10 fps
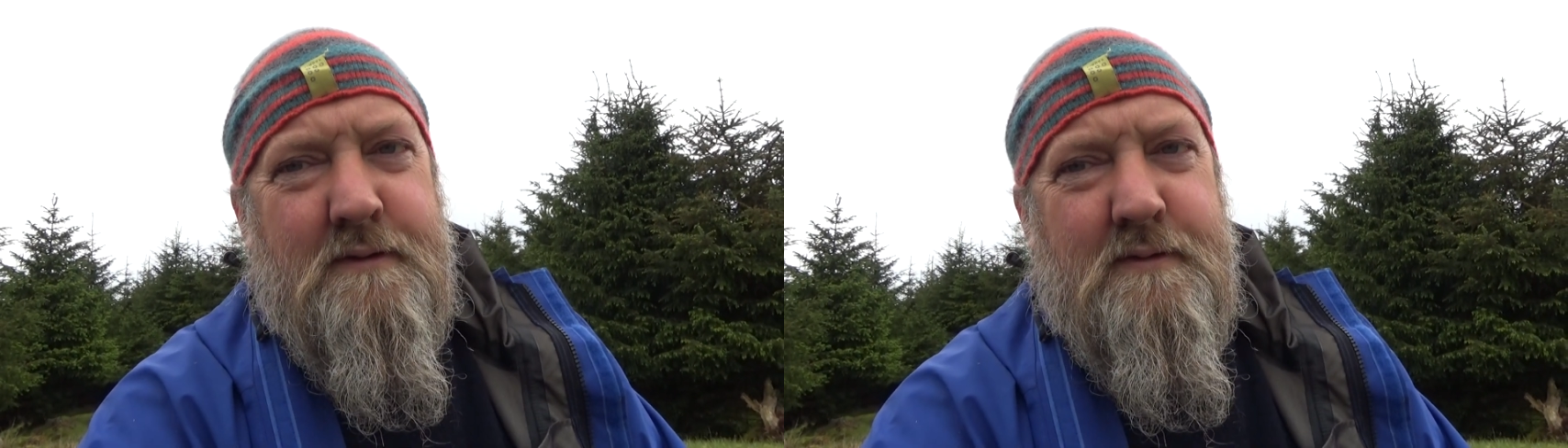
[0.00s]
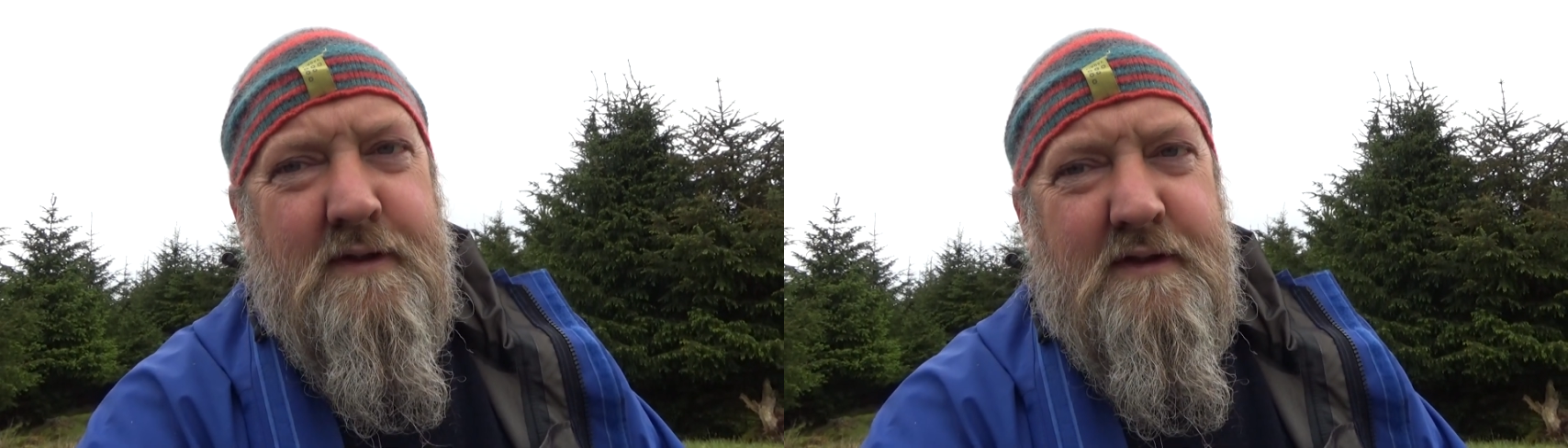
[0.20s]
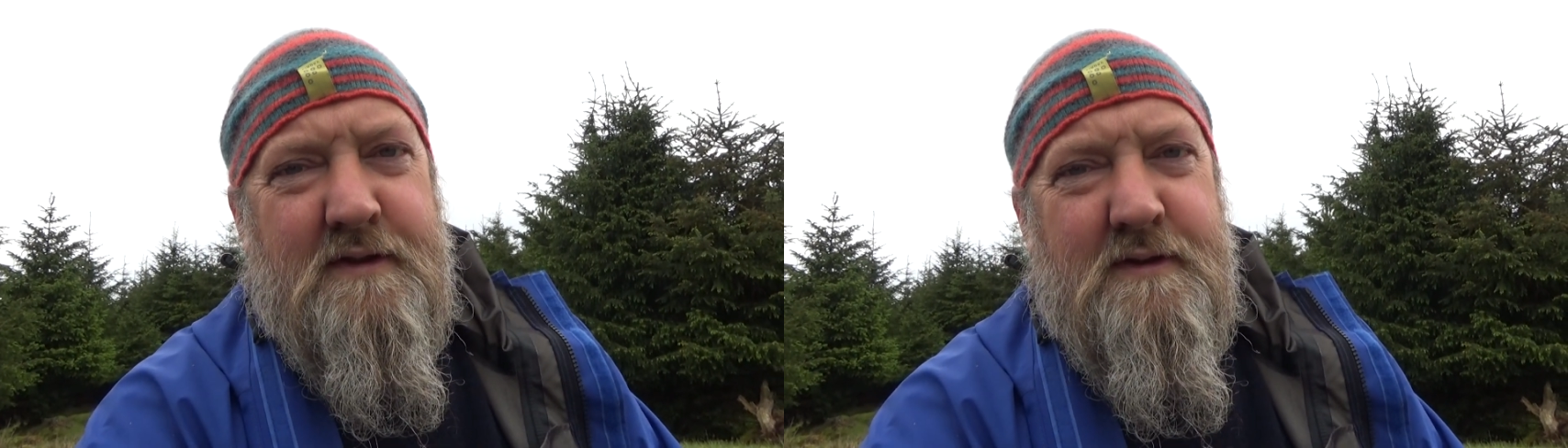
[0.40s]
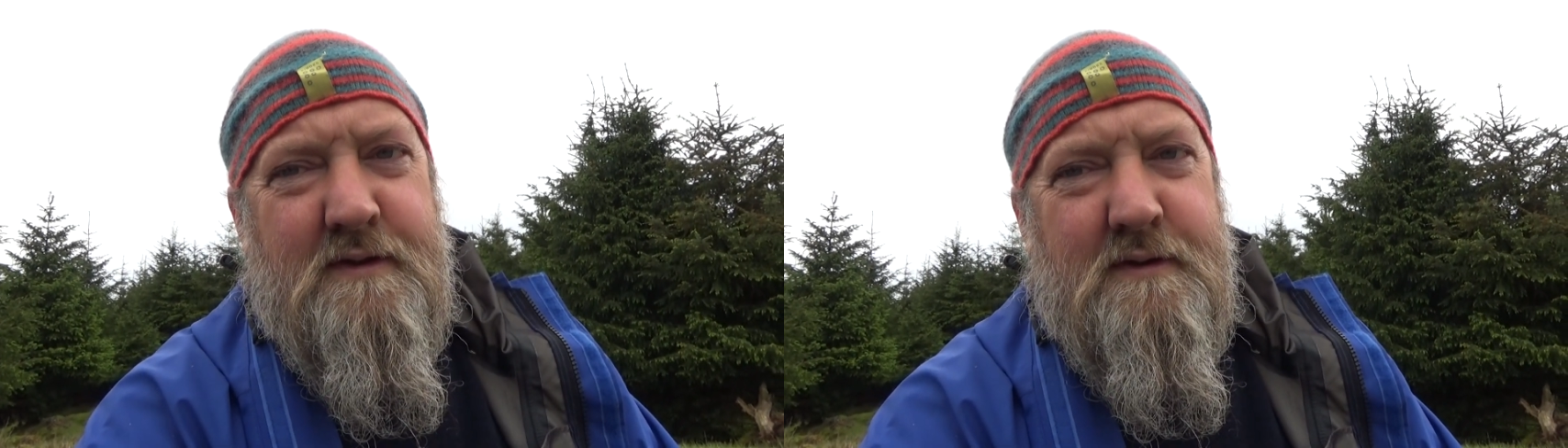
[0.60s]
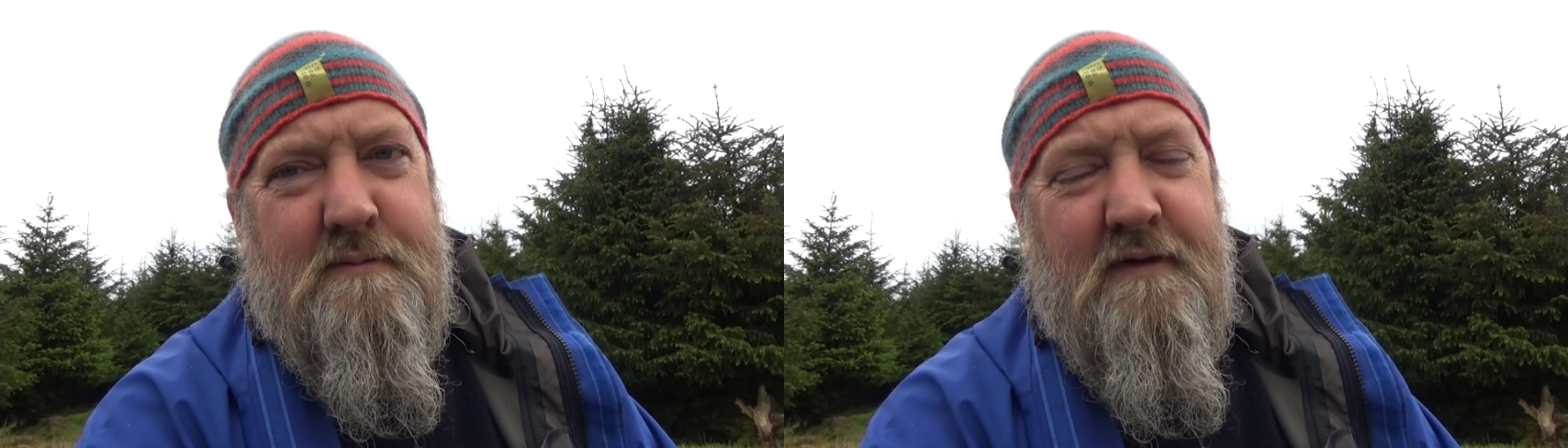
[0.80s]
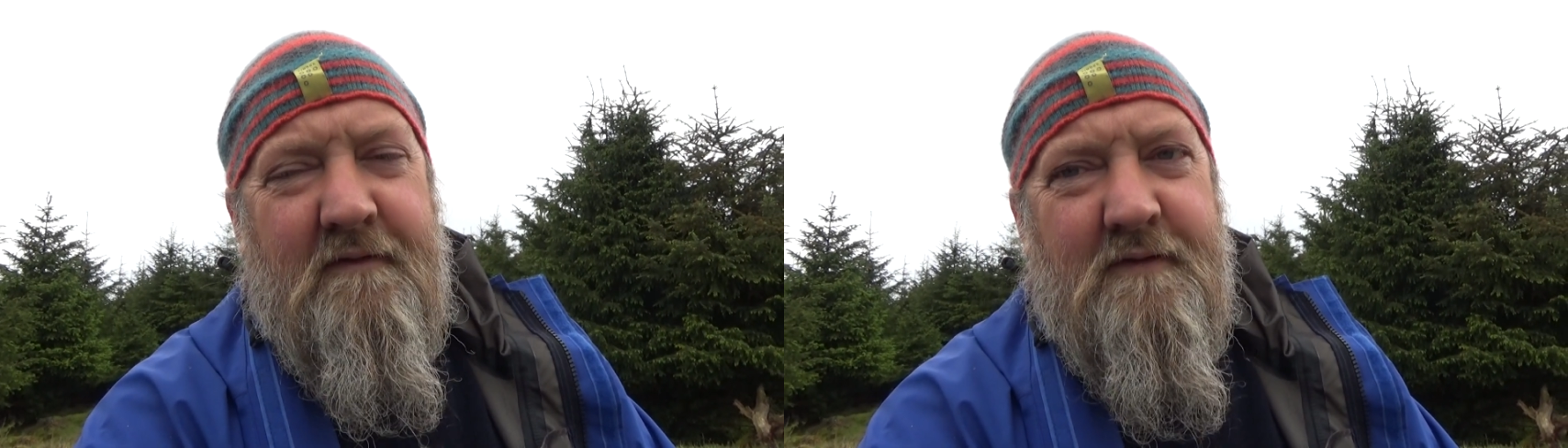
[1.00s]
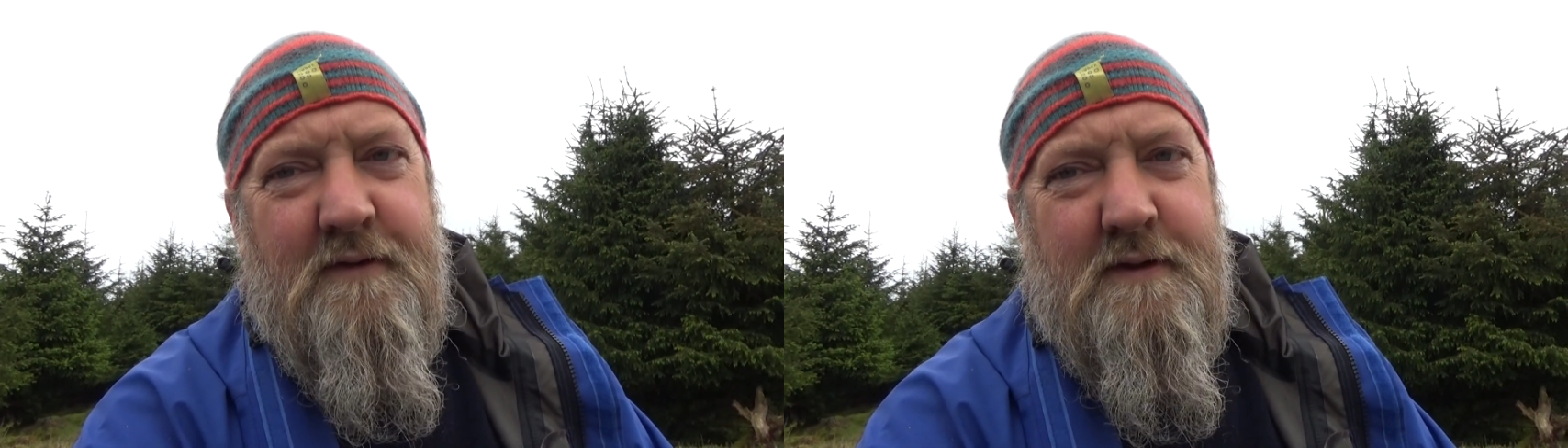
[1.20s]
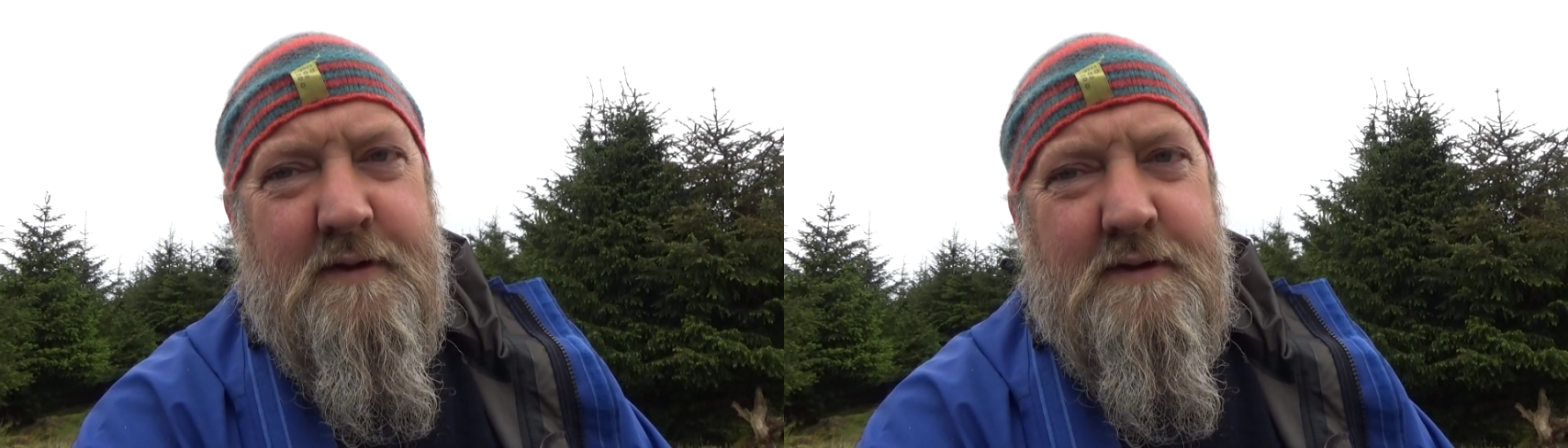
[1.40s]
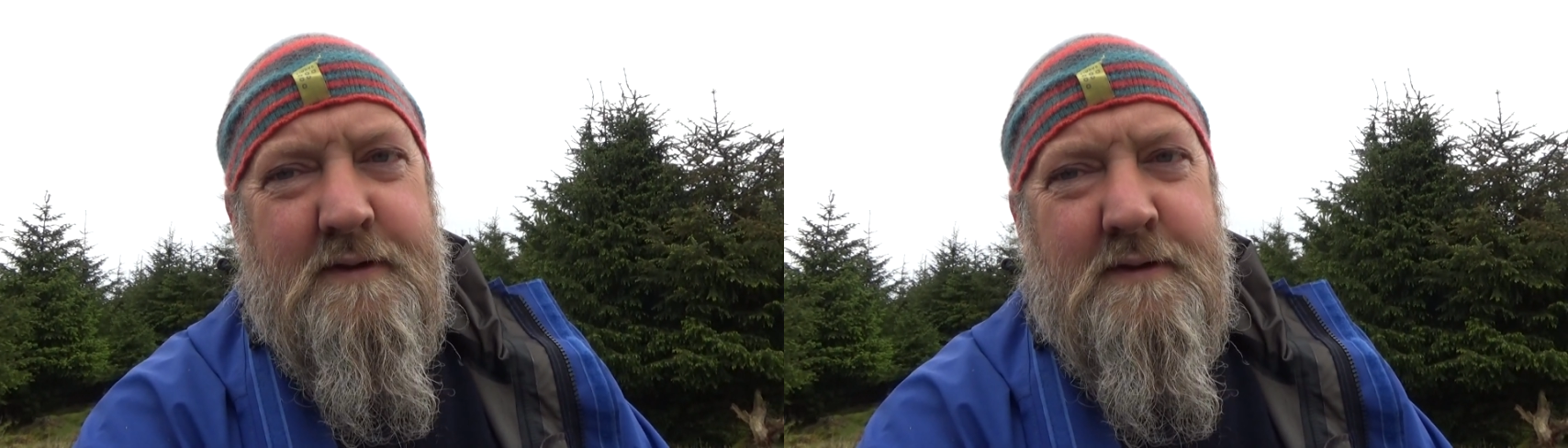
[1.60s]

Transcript: when you, before